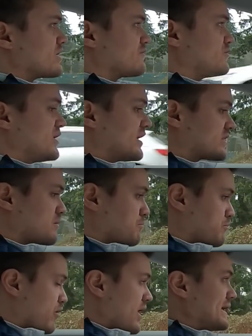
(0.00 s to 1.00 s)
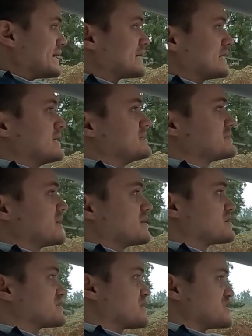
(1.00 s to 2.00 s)
if you hit the brake instead of
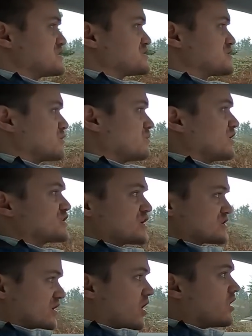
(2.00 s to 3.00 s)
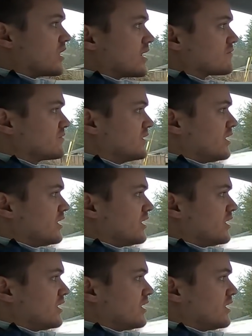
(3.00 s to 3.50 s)
just touching the steering wheel, it shuts it all off.